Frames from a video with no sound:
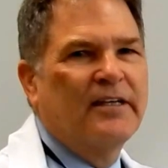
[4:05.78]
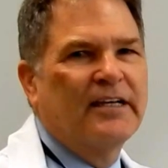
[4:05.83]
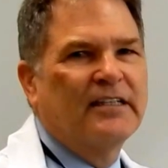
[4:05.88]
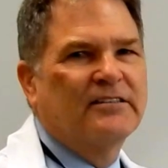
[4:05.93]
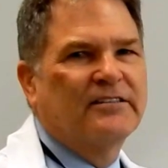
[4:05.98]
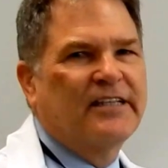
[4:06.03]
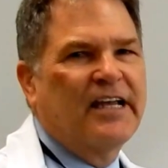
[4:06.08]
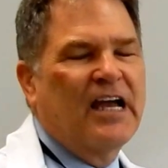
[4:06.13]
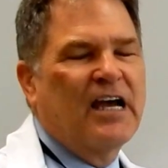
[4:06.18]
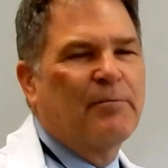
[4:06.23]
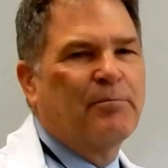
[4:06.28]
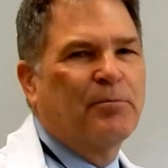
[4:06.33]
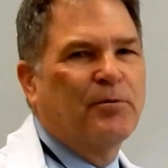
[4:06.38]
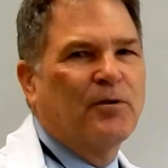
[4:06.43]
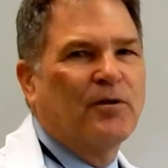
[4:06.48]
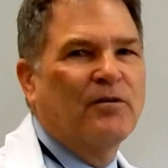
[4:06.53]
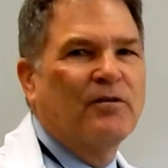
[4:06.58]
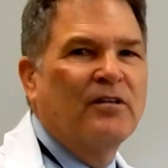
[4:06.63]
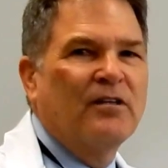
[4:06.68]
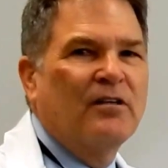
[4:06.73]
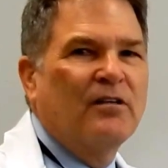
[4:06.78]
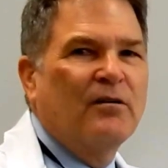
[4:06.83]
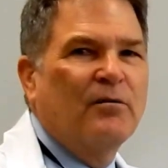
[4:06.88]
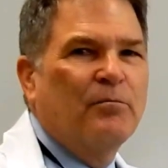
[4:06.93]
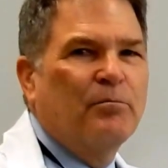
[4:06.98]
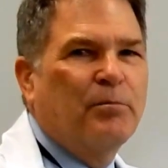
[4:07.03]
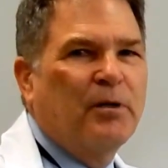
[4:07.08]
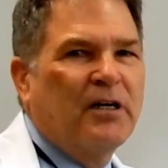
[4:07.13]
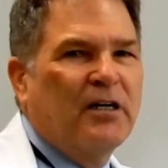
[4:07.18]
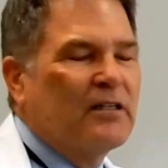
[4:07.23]
example,
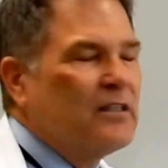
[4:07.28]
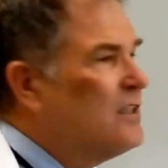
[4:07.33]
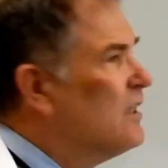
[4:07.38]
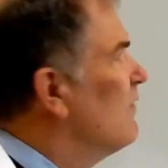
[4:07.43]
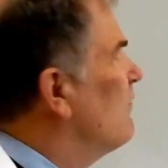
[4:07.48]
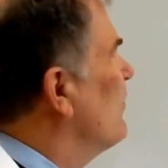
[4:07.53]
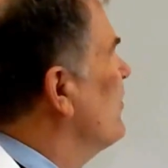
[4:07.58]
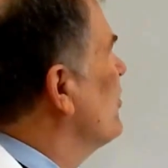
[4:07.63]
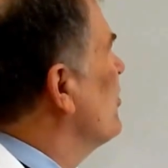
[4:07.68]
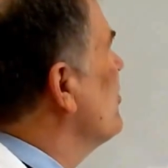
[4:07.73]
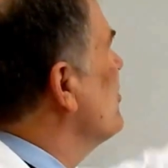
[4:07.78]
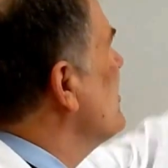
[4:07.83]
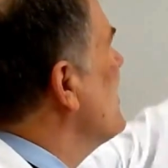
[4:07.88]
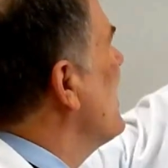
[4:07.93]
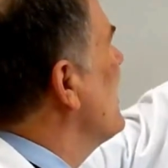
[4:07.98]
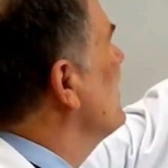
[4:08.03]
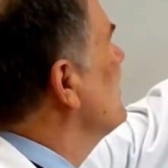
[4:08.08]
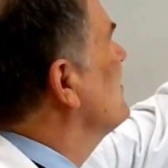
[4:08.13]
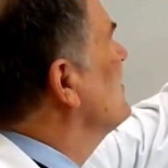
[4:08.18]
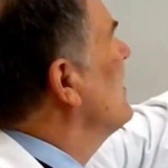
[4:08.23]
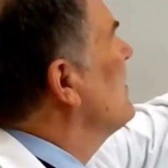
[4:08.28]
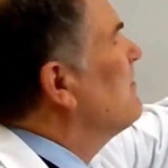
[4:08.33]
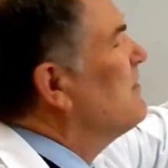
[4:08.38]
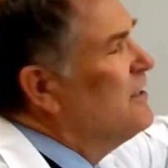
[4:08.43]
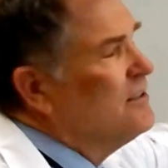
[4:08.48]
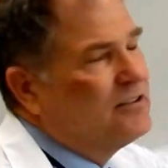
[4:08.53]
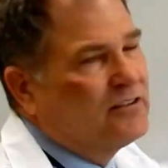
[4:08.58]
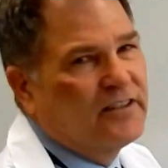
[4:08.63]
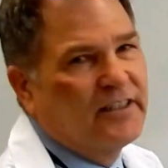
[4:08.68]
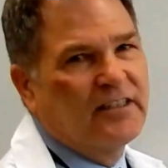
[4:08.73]
but if you learn how to set
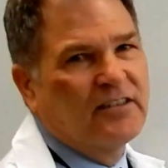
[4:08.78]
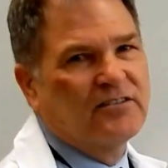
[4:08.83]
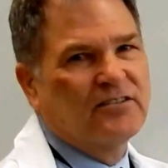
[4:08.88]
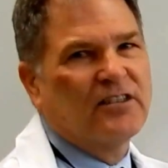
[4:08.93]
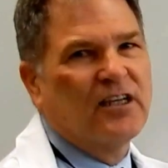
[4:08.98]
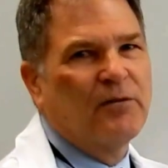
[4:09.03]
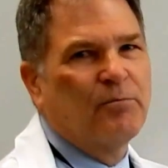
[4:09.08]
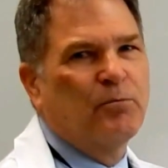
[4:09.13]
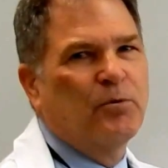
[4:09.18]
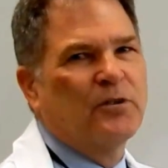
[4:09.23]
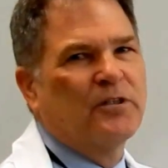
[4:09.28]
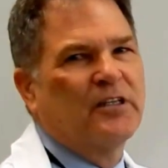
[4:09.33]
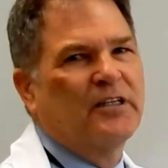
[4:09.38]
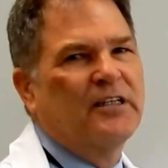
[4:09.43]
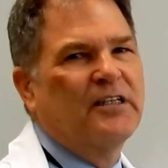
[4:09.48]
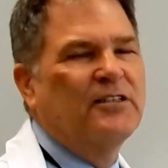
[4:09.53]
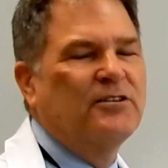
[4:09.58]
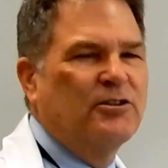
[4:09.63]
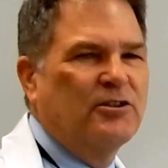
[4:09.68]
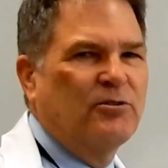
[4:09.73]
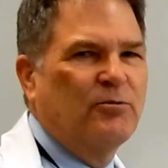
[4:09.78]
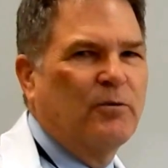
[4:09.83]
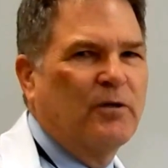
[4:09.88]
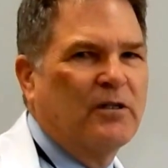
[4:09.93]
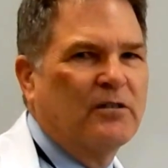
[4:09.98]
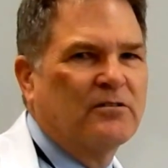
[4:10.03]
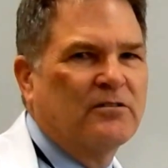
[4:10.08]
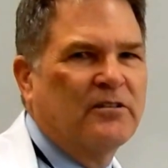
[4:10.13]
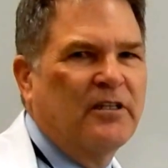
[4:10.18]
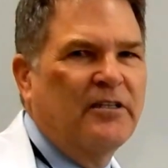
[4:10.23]
these things up with the easy
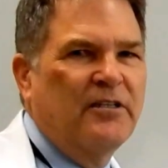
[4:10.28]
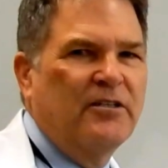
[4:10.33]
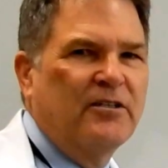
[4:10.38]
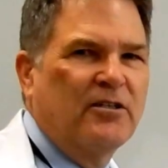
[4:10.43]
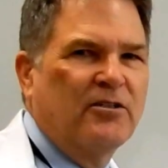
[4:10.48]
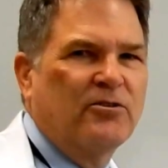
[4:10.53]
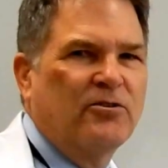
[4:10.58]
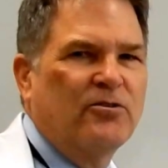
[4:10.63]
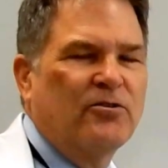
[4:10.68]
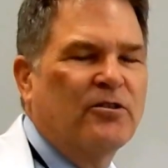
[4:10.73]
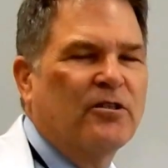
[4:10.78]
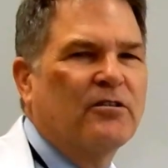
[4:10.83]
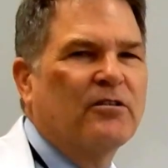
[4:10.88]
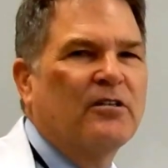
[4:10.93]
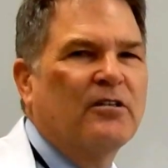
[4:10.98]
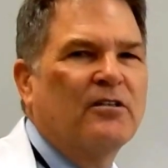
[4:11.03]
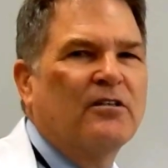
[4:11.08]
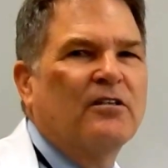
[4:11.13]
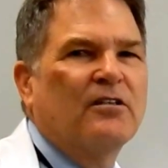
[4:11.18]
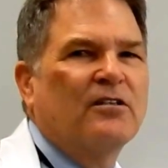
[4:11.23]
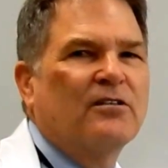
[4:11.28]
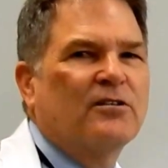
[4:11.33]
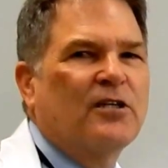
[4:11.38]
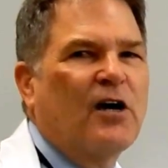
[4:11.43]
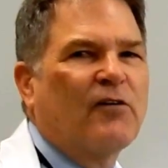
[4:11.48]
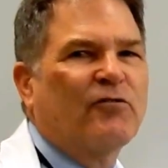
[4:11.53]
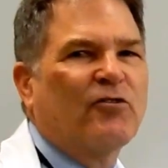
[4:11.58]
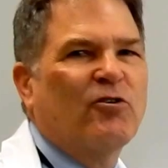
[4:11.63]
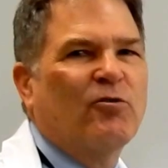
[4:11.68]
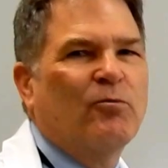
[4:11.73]
ones, then you can do the
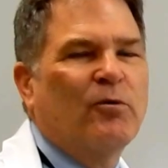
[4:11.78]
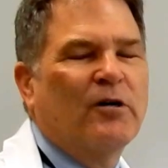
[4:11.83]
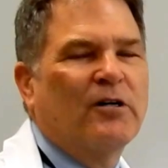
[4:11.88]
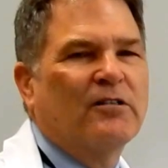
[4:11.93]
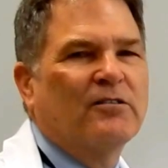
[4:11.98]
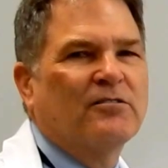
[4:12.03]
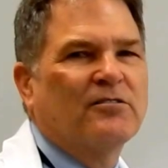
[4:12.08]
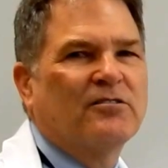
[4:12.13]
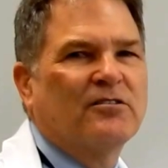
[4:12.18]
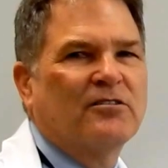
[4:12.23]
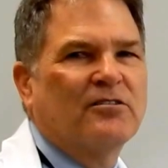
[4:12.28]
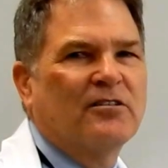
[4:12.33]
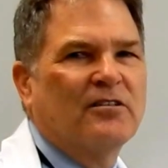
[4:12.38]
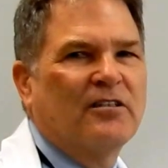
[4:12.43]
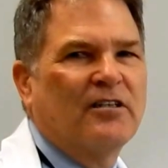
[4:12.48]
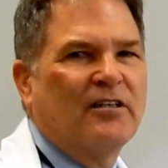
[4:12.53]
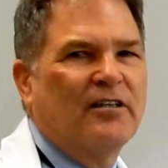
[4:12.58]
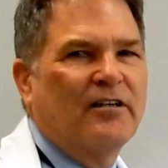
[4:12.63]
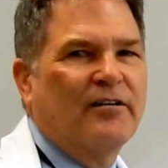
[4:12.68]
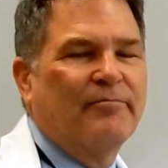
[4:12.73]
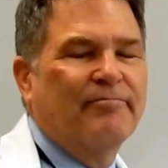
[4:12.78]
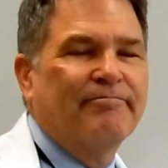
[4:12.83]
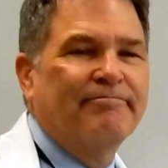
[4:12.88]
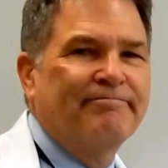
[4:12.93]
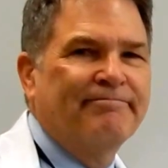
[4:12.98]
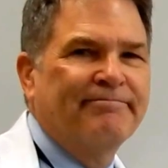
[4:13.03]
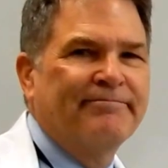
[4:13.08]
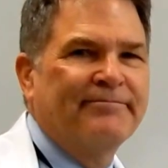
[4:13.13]
tougher ones um,